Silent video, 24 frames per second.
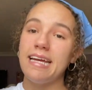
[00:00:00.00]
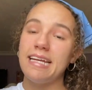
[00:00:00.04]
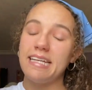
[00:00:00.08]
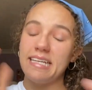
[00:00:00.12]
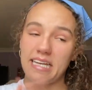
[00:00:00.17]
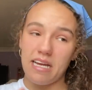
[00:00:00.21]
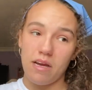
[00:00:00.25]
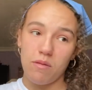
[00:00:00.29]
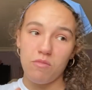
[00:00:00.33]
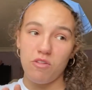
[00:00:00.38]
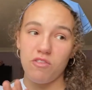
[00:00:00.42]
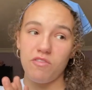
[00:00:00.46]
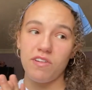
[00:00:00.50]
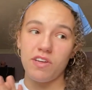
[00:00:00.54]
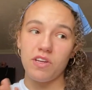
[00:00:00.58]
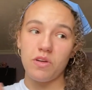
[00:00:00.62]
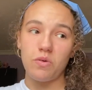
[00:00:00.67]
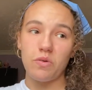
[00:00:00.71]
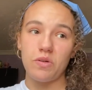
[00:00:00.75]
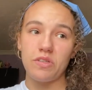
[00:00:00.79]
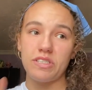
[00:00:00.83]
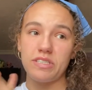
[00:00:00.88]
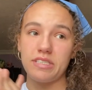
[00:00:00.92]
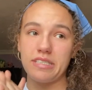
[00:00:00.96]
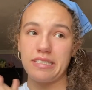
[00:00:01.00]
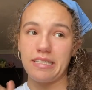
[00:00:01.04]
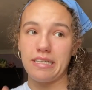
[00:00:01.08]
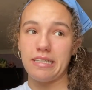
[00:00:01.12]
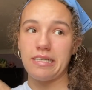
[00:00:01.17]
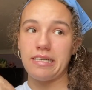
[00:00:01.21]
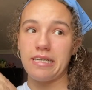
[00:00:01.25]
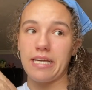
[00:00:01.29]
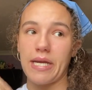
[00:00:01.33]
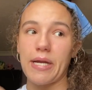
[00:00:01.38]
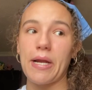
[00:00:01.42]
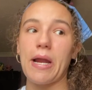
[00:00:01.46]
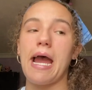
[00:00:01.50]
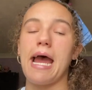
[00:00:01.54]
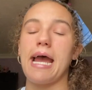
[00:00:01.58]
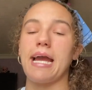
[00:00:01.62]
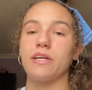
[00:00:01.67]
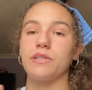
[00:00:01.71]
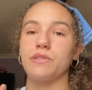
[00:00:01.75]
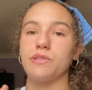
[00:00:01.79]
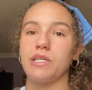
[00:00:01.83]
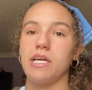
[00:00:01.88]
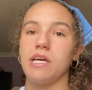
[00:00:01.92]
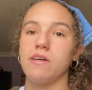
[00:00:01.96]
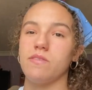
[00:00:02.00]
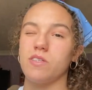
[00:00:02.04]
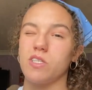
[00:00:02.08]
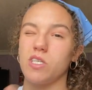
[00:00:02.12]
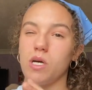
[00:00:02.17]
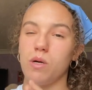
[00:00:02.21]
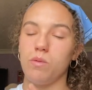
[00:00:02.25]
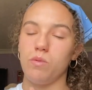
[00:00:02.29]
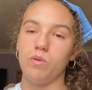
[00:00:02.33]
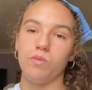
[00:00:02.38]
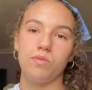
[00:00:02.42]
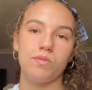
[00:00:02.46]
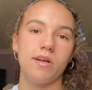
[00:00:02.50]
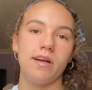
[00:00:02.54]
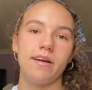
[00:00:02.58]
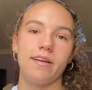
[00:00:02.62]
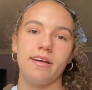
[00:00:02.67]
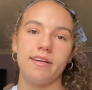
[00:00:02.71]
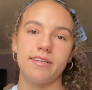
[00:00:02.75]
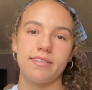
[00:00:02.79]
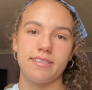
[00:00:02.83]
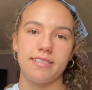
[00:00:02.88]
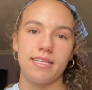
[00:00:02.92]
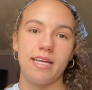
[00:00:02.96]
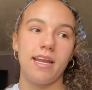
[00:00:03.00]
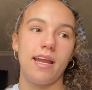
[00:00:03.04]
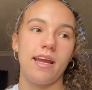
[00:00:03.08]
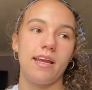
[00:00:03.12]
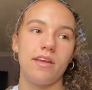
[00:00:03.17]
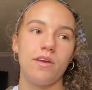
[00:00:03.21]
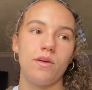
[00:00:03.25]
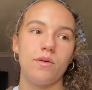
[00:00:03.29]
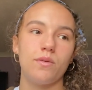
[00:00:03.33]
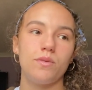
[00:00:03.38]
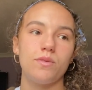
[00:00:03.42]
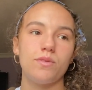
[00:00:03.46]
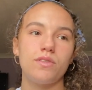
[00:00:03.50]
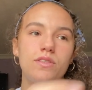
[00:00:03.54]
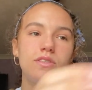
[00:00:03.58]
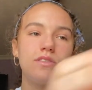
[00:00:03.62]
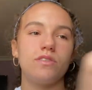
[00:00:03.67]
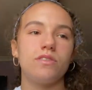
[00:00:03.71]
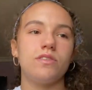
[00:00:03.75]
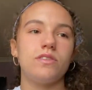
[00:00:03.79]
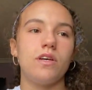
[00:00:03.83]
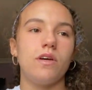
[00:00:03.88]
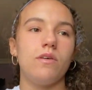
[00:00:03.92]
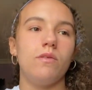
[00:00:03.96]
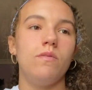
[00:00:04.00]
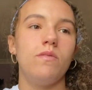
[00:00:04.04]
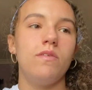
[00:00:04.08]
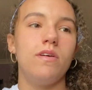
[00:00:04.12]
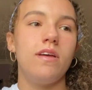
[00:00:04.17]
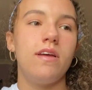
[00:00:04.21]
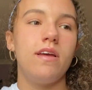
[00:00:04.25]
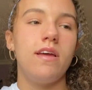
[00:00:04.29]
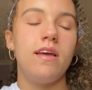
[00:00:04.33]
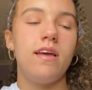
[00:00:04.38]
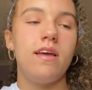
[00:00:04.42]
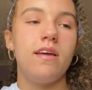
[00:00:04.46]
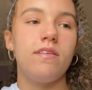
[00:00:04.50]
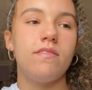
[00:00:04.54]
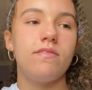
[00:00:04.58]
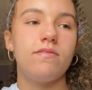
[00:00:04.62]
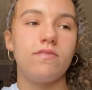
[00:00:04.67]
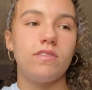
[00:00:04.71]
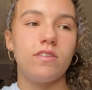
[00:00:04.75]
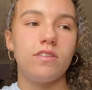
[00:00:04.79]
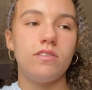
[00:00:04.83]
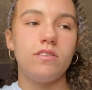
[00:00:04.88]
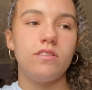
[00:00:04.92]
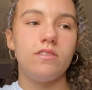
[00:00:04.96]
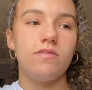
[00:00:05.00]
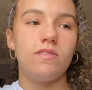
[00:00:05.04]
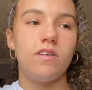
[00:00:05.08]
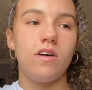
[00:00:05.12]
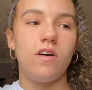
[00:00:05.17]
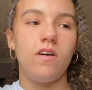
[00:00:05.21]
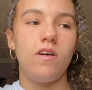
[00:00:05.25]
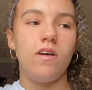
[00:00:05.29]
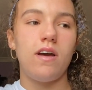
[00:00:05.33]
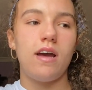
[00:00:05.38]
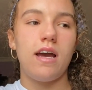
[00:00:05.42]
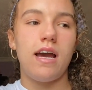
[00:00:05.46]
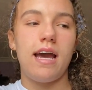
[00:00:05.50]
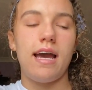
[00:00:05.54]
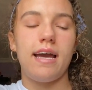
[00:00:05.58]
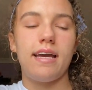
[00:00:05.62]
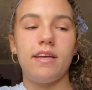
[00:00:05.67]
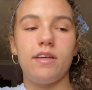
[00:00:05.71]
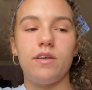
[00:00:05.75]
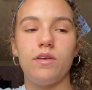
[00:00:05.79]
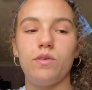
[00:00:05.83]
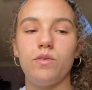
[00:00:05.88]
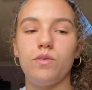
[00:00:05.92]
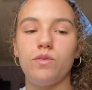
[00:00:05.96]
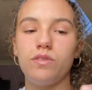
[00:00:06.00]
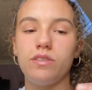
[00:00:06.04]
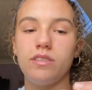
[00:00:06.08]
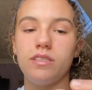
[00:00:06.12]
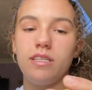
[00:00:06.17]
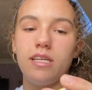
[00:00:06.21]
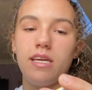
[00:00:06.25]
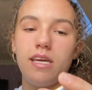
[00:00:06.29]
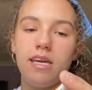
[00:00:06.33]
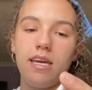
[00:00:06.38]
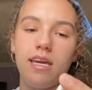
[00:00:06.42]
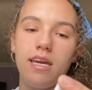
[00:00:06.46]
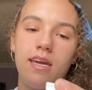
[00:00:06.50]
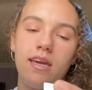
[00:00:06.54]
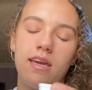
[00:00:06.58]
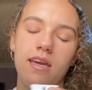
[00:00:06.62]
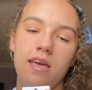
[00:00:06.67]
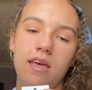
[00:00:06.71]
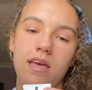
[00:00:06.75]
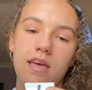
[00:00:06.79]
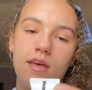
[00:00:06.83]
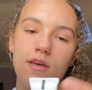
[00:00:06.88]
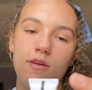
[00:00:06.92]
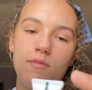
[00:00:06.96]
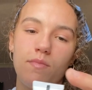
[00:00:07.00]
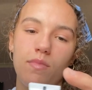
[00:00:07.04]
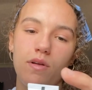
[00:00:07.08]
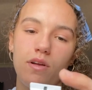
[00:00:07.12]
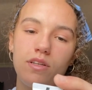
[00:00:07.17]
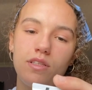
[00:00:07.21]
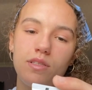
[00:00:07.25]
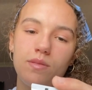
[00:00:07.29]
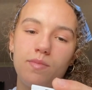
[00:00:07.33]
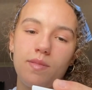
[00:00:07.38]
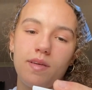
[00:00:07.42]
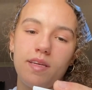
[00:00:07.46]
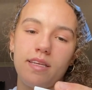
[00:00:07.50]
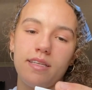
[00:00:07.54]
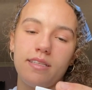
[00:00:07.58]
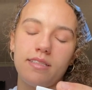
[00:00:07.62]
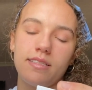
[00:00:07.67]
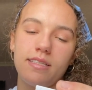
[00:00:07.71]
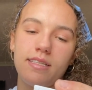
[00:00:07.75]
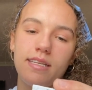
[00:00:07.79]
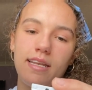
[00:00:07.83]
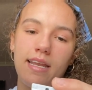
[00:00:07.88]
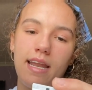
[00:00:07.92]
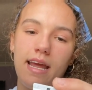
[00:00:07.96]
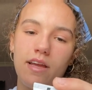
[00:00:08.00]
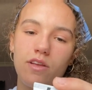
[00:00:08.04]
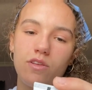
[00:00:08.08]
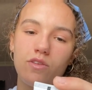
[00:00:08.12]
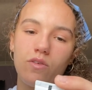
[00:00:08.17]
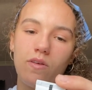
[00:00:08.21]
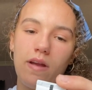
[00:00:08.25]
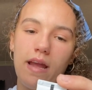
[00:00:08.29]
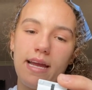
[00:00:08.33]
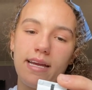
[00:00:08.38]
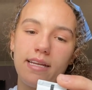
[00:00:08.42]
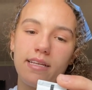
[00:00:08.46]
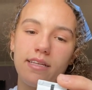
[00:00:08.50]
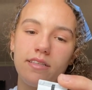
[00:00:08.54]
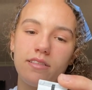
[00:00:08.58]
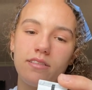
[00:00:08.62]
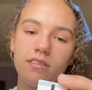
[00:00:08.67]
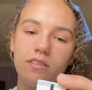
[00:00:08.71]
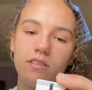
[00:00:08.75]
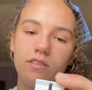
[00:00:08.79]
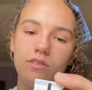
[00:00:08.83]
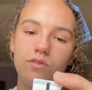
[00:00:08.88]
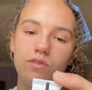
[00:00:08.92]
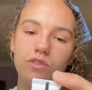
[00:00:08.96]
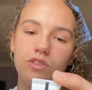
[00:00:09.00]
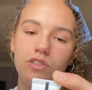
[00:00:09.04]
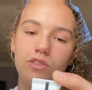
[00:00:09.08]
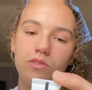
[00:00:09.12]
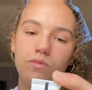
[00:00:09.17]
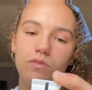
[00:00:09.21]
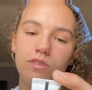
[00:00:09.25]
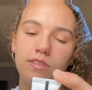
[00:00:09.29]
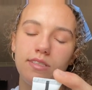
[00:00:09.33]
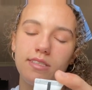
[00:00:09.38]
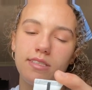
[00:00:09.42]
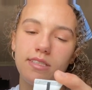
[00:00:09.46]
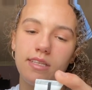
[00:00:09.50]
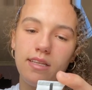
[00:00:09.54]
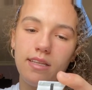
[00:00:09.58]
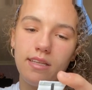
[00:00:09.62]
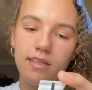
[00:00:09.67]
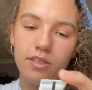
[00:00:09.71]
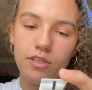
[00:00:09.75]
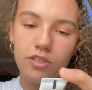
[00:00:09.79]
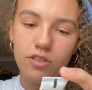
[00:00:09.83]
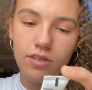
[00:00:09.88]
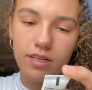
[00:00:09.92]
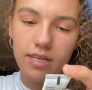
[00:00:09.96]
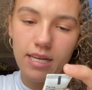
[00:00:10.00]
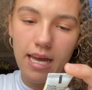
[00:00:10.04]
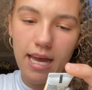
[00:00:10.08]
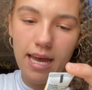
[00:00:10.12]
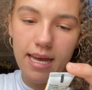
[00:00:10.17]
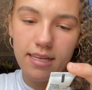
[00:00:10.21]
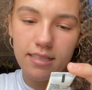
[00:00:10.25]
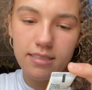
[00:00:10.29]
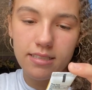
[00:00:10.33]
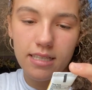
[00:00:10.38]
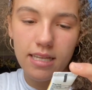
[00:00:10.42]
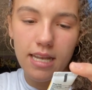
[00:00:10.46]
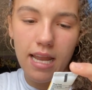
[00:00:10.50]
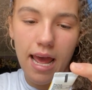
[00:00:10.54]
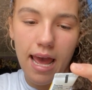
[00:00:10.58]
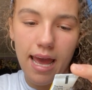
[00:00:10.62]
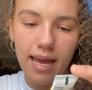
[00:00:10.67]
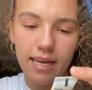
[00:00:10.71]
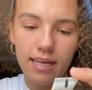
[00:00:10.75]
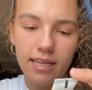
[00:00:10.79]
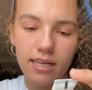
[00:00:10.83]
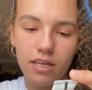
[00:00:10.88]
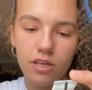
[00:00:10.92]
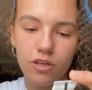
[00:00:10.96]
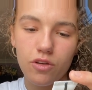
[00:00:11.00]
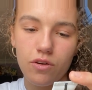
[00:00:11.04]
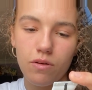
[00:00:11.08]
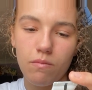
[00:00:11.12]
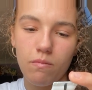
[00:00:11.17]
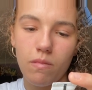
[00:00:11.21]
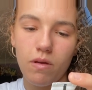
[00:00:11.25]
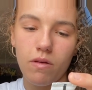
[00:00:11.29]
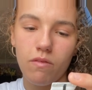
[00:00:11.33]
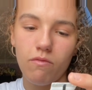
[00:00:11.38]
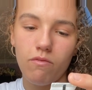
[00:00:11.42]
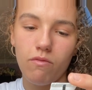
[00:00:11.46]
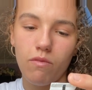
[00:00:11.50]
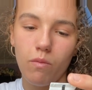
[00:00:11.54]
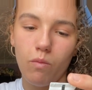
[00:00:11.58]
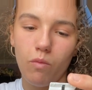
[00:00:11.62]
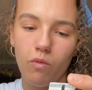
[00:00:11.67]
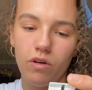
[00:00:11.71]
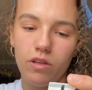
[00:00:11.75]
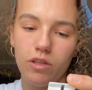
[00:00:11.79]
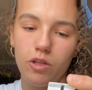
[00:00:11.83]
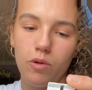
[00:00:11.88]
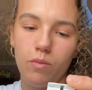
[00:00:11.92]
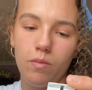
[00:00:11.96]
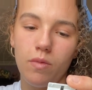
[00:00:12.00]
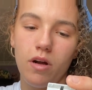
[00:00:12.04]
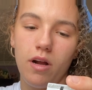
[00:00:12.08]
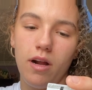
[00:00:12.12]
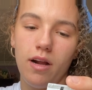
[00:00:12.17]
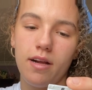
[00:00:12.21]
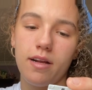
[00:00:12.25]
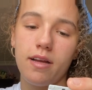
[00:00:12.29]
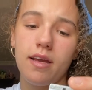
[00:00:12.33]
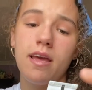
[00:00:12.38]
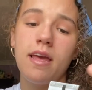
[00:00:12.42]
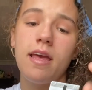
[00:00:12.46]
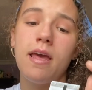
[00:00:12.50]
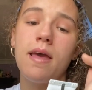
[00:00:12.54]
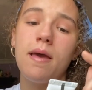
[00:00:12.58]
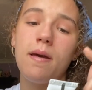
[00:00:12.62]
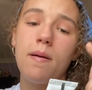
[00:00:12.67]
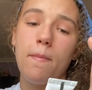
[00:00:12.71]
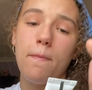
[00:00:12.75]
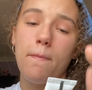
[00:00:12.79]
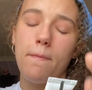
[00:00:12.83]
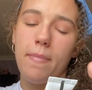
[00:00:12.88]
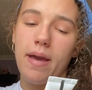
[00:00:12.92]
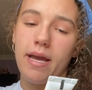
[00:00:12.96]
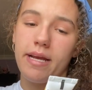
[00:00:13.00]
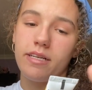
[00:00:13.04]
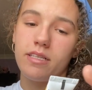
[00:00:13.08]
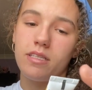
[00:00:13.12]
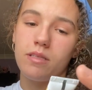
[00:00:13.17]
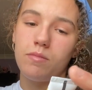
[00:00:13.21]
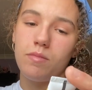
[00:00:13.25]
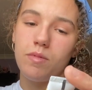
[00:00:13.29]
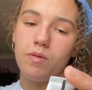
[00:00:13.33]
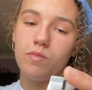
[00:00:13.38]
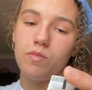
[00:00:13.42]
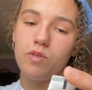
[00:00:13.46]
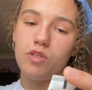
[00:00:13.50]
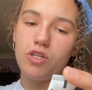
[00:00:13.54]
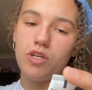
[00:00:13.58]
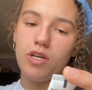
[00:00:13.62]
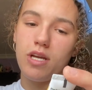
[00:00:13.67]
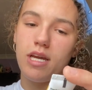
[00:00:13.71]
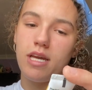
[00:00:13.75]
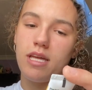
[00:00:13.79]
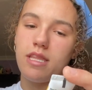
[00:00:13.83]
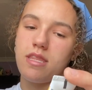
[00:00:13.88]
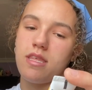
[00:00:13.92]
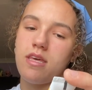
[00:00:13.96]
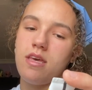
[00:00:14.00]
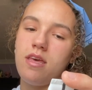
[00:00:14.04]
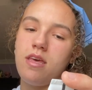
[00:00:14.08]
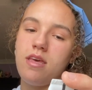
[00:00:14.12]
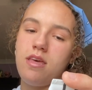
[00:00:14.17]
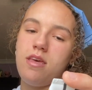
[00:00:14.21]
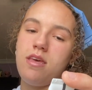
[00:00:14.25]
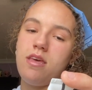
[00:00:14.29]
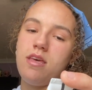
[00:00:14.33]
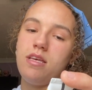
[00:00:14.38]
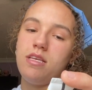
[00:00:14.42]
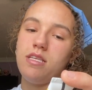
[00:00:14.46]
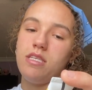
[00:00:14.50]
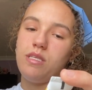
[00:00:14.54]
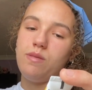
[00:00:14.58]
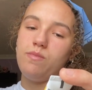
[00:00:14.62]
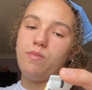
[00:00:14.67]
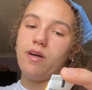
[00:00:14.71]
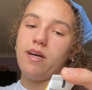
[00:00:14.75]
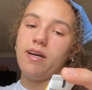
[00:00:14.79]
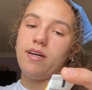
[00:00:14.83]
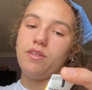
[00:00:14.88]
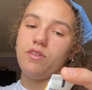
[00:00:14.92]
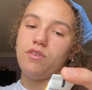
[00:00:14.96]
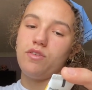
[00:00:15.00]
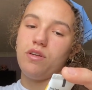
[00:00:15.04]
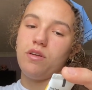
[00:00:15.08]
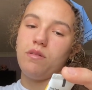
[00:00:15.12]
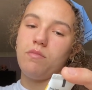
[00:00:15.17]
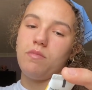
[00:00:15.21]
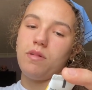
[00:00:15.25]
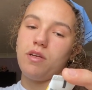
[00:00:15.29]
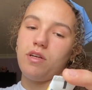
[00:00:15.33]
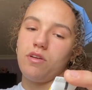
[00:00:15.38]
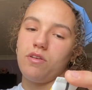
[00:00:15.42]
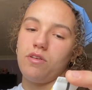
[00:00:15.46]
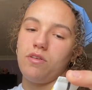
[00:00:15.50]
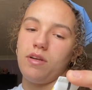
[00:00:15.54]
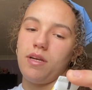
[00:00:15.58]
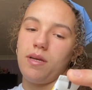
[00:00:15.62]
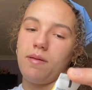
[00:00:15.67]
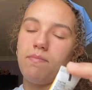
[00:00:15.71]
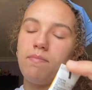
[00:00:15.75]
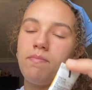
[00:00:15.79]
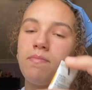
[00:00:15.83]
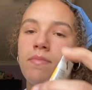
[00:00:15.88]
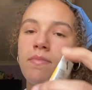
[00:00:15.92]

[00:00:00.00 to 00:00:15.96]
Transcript: now moving on to skincare, I actually have a couple products that I use. So first of all, I use the Burt's Bees Natural Acne Solution with Salicylic Acid Acne Treatment from Willow Bark Maximum Strength Spot Treatment Cream.